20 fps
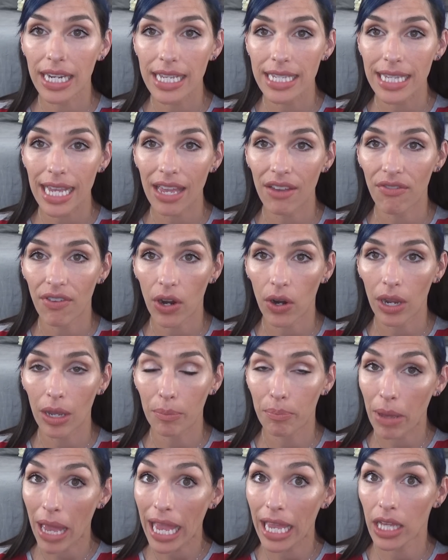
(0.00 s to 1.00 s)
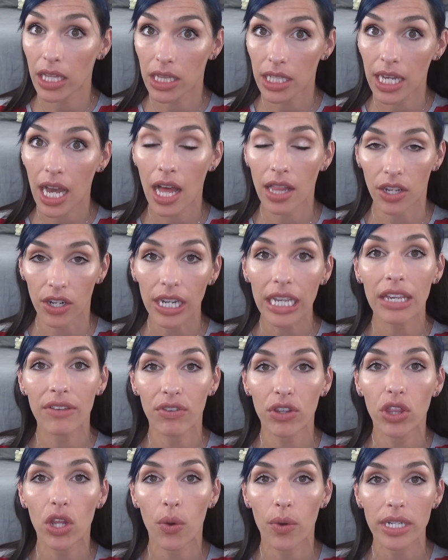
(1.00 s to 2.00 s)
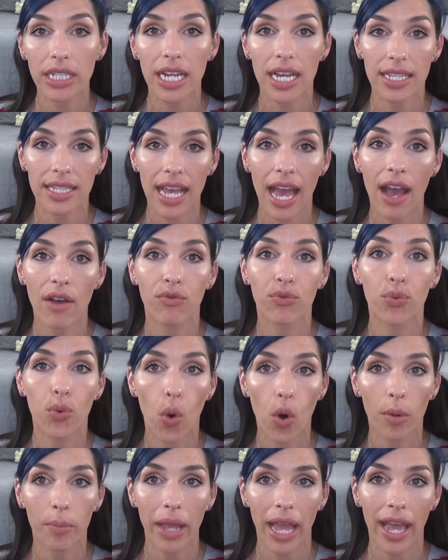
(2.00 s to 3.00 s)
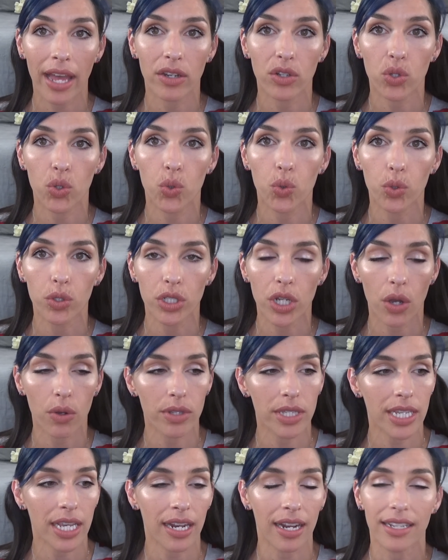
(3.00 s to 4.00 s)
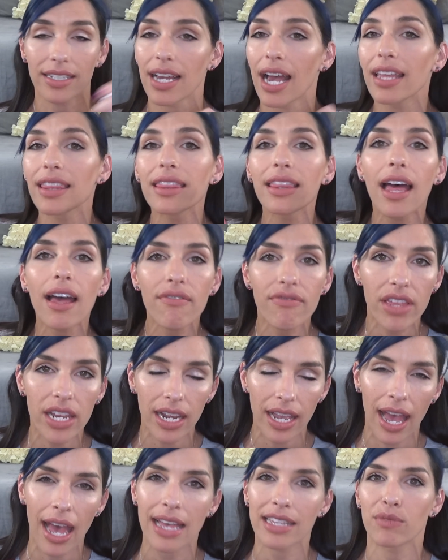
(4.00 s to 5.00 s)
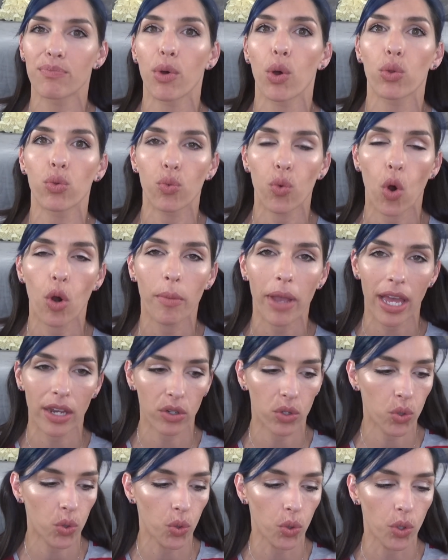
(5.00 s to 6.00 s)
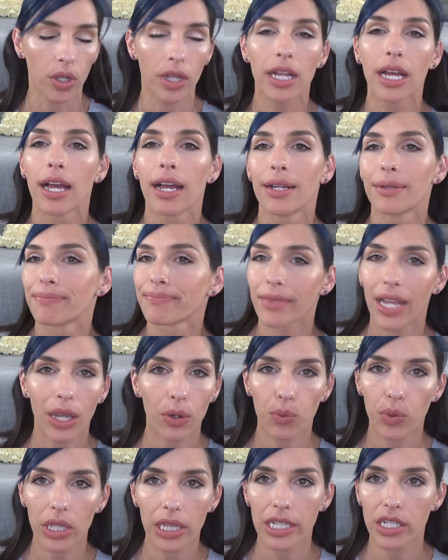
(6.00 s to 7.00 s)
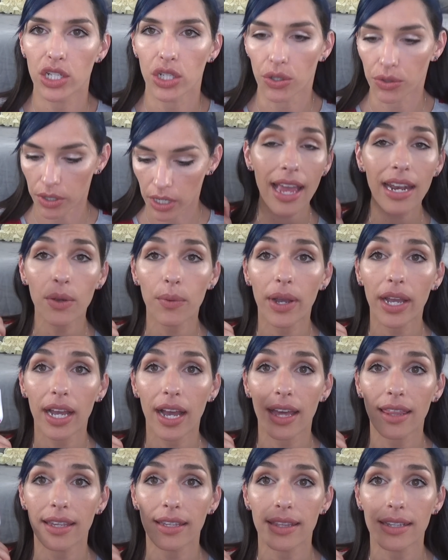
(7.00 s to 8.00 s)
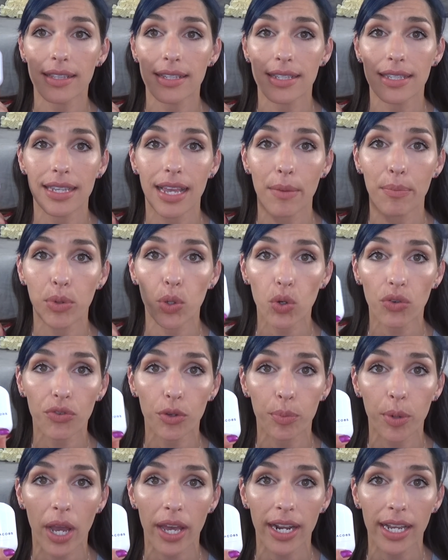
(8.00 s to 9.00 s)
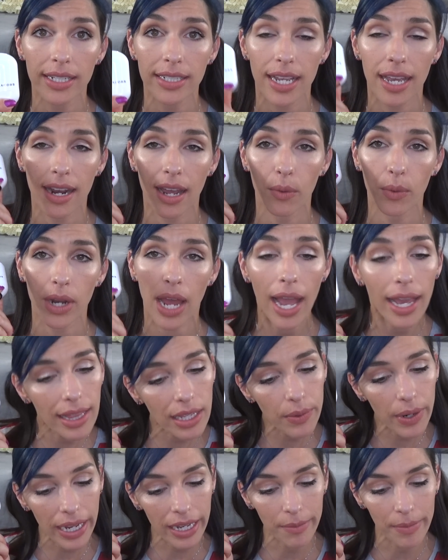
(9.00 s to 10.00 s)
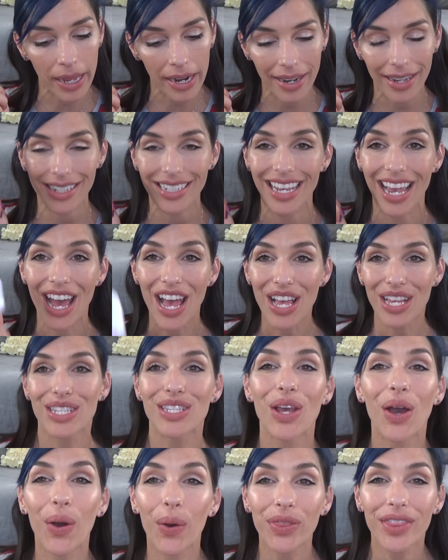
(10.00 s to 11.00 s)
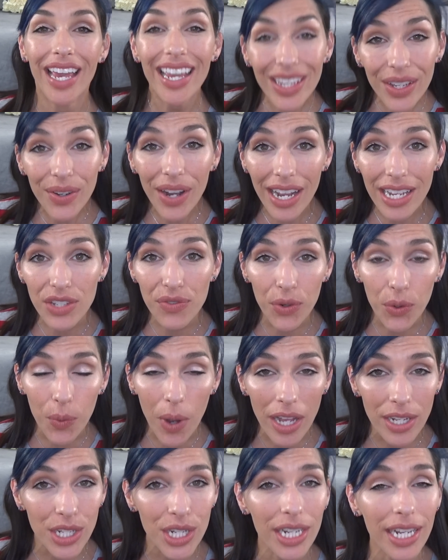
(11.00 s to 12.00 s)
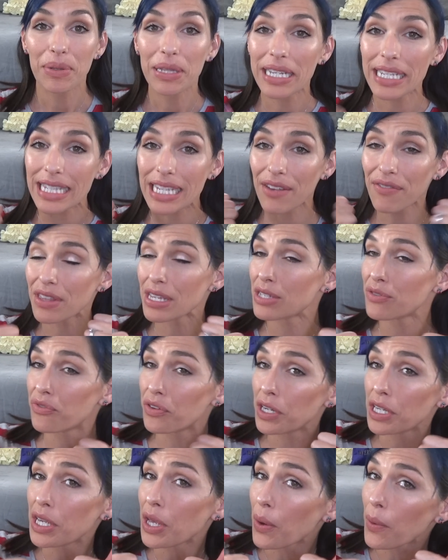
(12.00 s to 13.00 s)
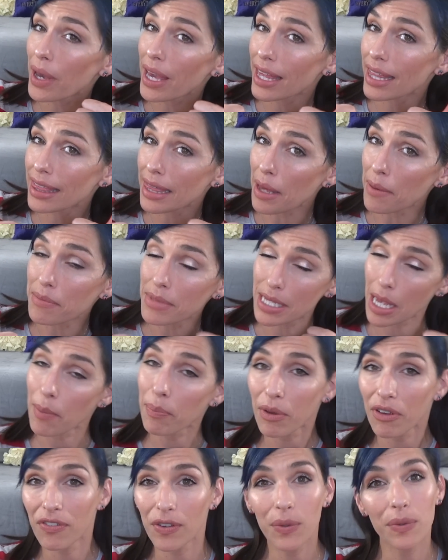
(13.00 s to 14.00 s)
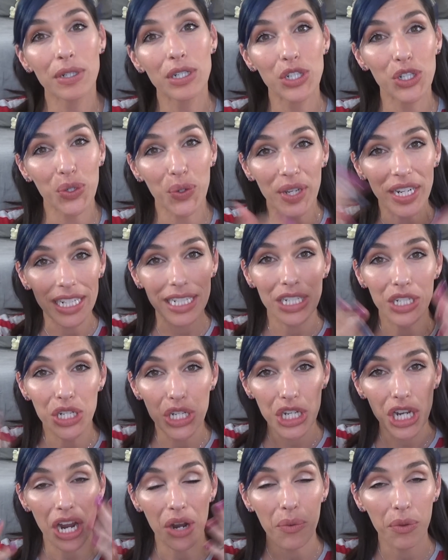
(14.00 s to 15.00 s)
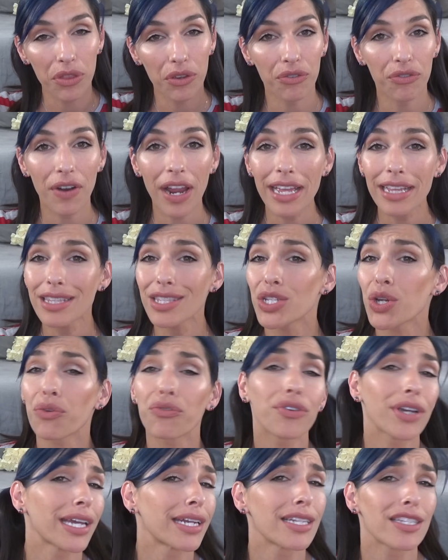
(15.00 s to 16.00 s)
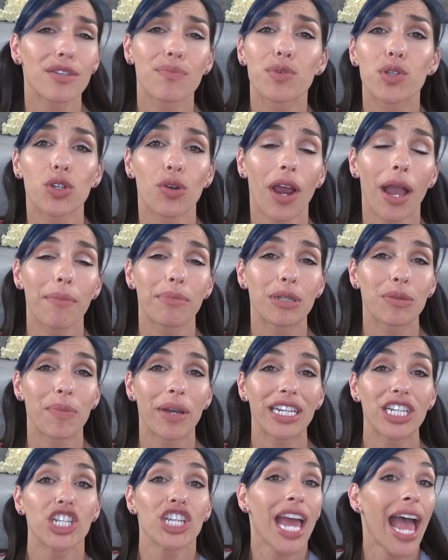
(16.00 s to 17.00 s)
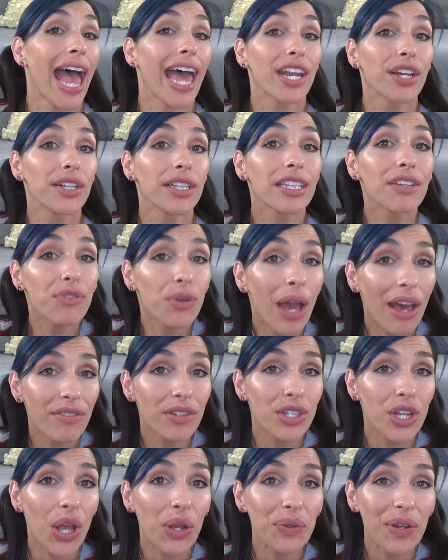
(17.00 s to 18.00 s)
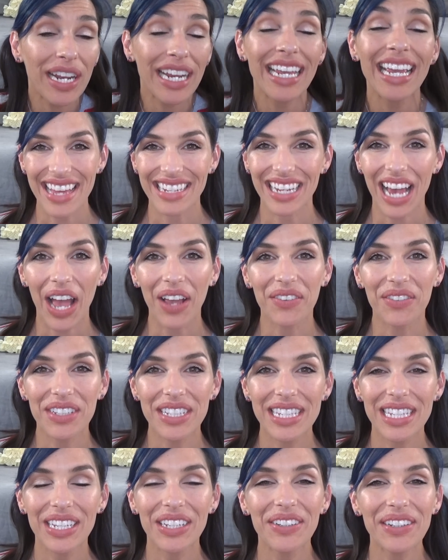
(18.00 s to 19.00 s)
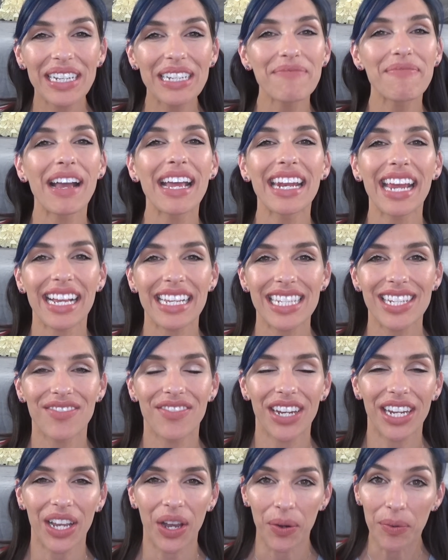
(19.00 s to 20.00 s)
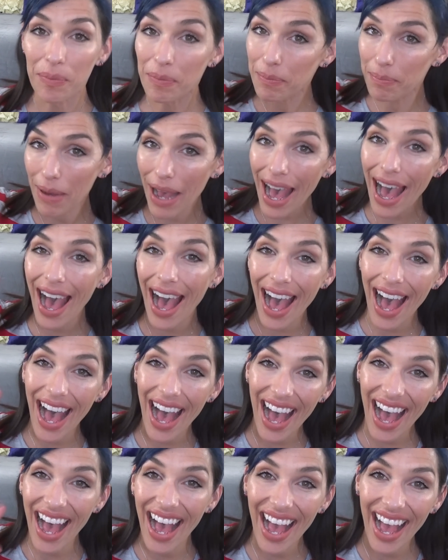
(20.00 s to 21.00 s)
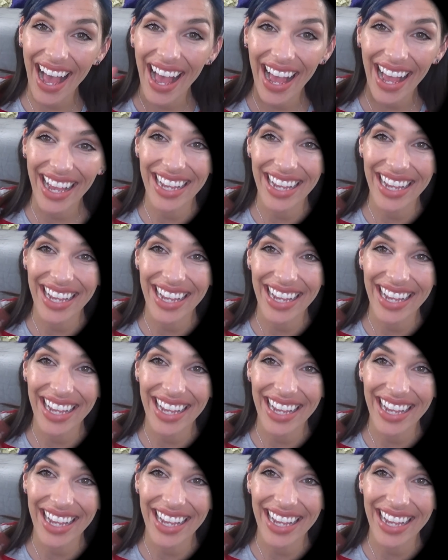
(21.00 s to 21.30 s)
it is a very pale color, even though it does have warm and cool tones in it. I love that it has both warm and cool, I really do. Anyway, I think that this is a beautiful product and I would highly recommend it. So thank you guys for watching. Please give this video a thumbs up if you enjoyed it and share it with your friends. Don't forget to subscribe to my channel if you haven't already. And I will see you in my next video. Bye!